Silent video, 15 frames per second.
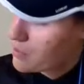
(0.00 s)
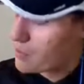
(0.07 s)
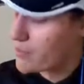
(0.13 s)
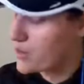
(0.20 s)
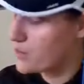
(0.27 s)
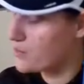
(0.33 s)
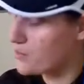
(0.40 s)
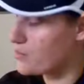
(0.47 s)

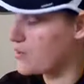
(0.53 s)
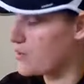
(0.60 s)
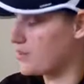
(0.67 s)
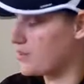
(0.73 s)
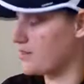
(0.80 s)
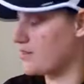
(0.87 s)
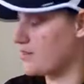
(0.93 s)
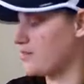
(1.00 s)
Boom,
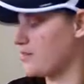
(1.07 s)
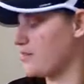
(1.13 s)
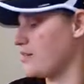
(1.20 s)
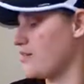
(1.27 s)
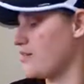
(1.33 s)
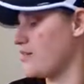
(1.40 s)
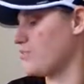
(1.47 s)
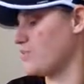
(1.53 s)

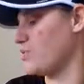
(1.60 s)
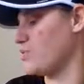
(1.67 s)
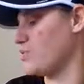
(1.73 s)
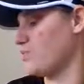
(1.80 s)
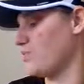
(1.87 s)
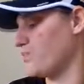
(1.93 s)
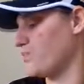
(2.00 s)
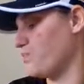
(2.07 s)

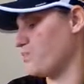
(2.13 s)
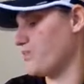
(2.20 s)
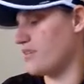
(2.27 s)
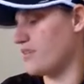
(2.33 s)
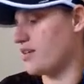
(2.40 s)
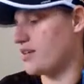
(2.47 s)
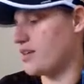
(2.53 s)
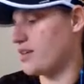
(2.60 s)
boom.
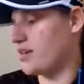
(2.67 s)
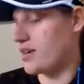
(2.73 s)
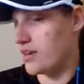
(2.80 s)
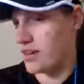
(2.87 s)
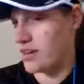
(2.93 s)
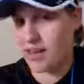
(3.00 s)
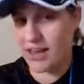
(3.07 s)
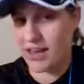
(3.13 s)

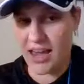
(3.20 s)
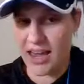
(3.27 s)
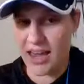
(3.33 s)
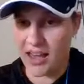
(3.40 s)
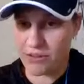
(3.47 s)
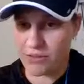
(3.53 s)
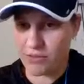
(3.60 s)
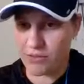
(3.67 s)

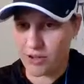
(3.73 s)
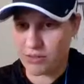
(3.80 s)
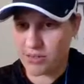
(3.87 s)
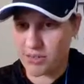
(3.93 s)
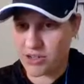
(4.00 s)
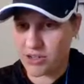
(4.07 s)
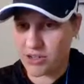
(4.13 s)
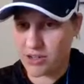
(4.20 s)
And for good
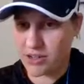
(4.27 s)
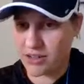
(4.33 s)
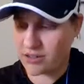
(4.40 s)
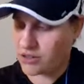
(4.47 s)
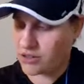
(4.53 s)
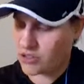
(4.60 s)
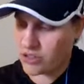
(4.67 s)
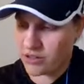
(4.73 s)
measure,
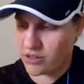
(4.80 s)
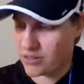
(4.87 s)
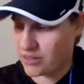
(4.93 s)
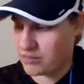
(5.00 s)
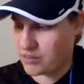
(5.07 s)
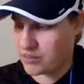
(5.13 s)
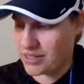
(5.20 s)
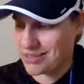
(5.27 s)
I'll just show you
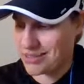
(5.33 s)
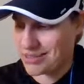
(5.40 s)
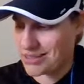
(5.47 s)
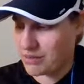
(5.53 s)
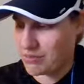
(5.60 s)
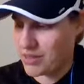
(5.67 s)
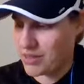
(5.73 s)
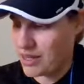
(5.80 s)
that we'd get the
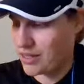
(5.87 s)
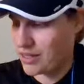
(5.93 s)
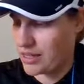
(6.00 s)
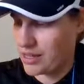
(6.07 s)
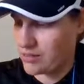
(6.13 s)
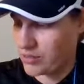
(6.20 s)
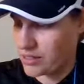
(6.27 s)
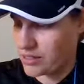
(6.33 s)
same thing
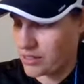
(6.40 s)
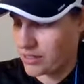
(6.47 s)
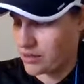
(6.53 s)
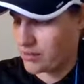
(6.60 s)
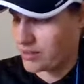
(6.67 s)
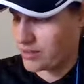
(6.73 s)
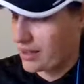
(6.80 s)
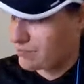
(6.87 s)
if we
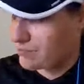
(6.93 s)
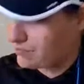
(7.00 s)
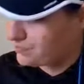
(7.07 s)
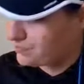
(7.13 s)
started with that.